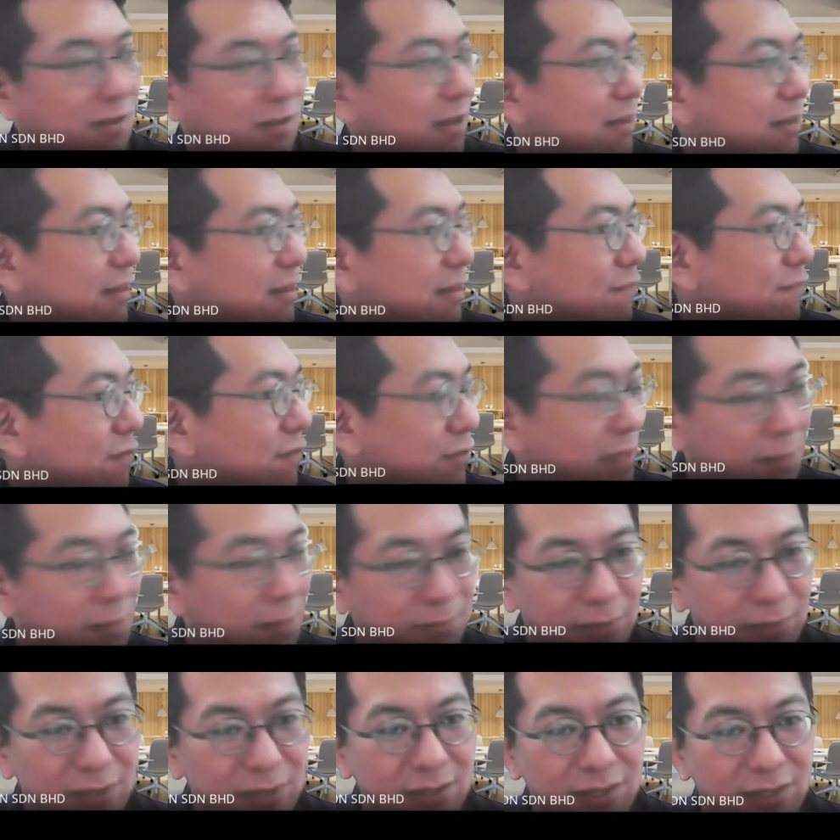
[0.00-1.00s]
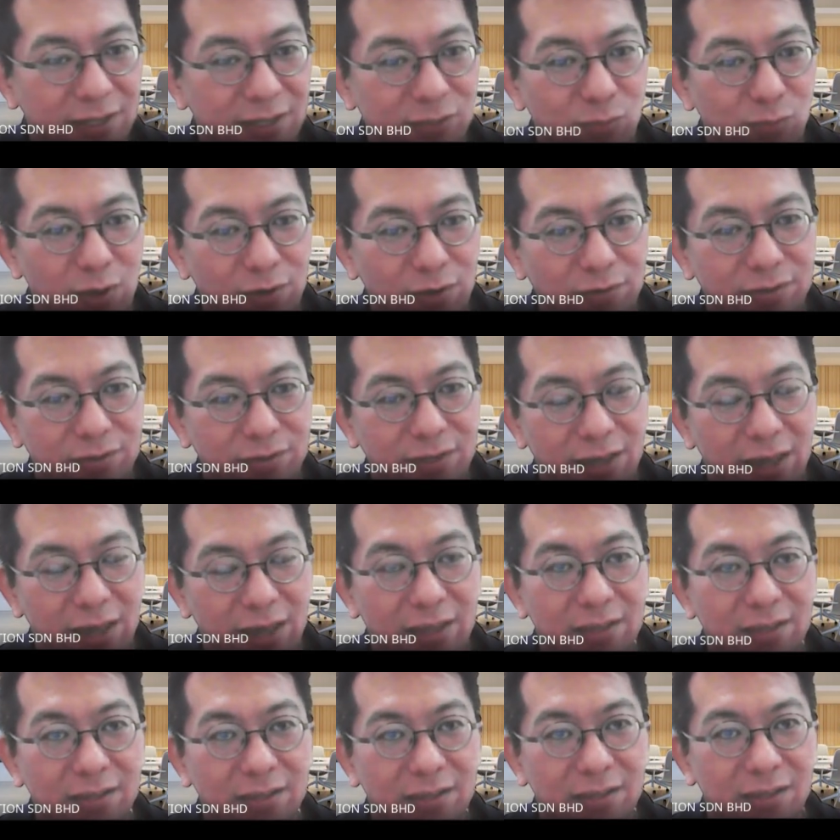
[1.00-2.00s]
and the phone number as well.
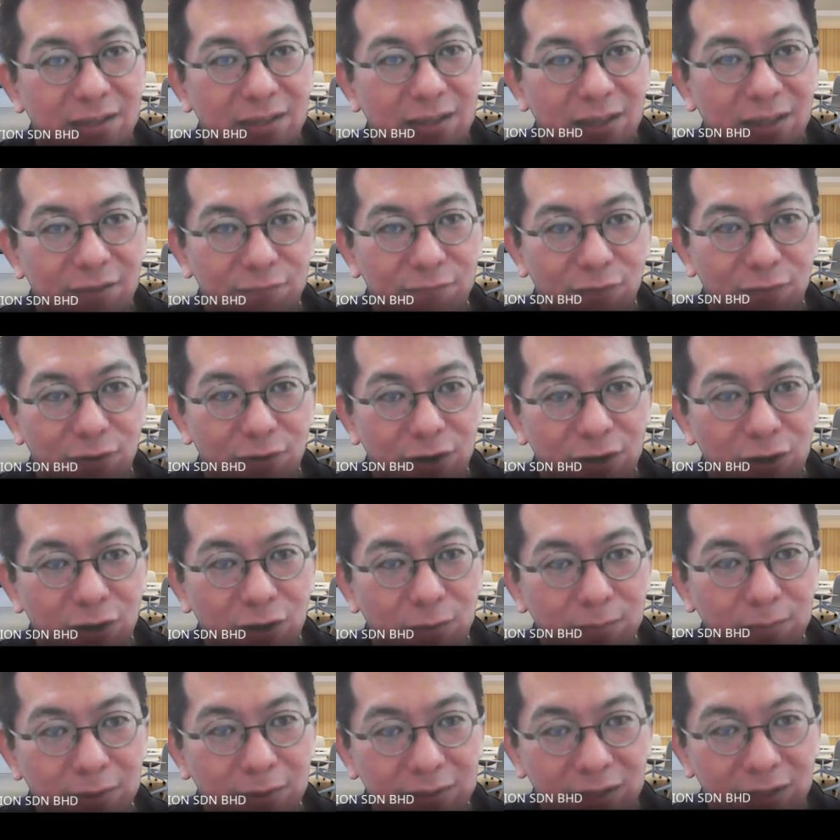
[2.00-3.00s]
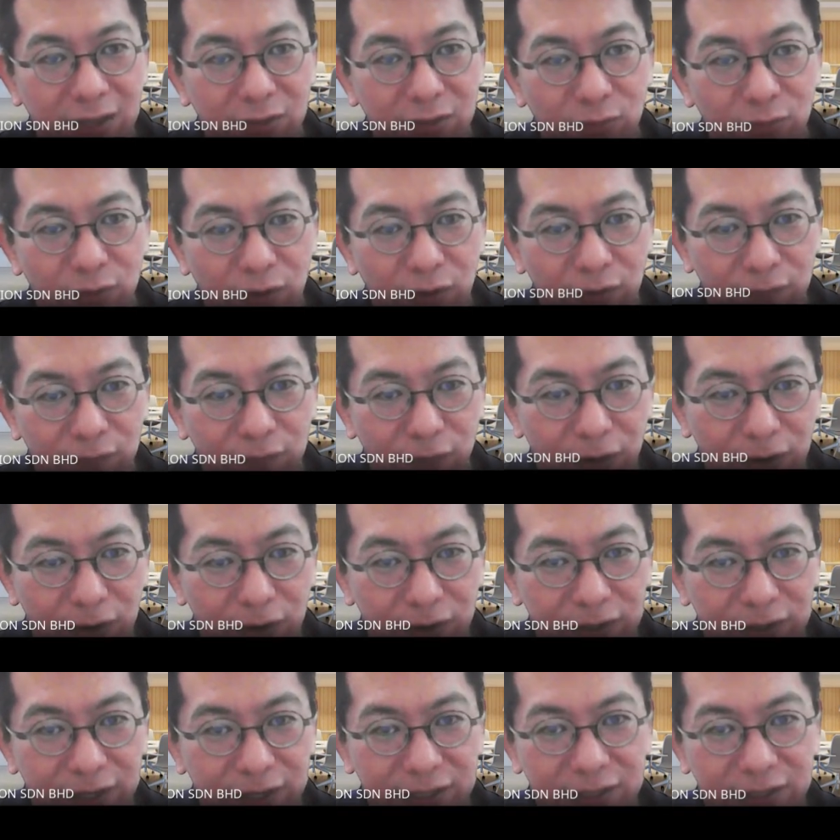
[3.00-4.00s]
Okay, the foreign company will
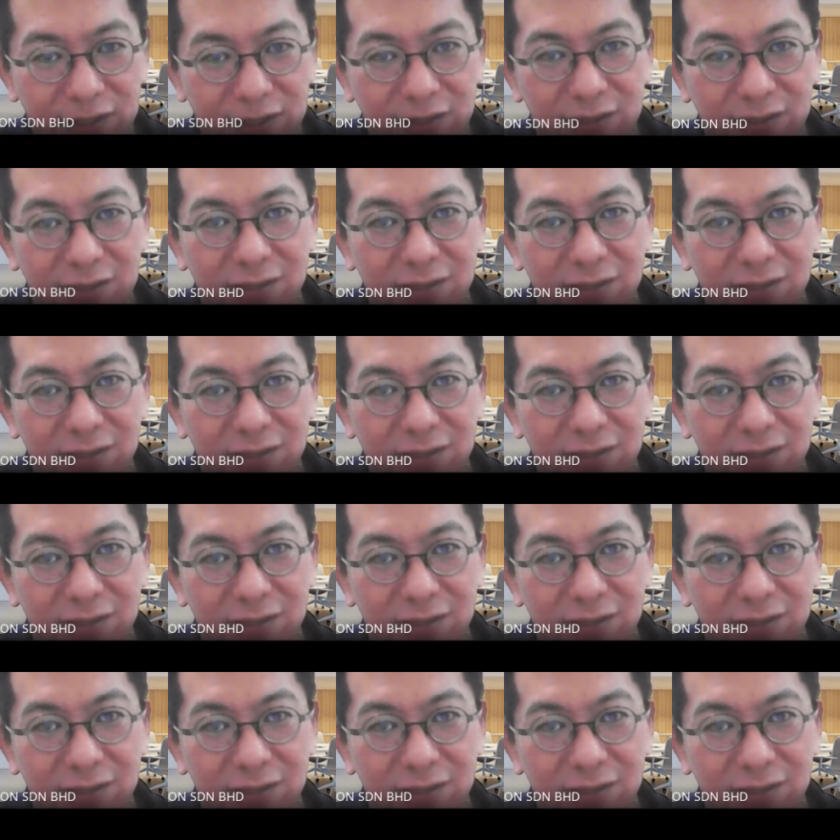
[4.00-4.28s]
follow this.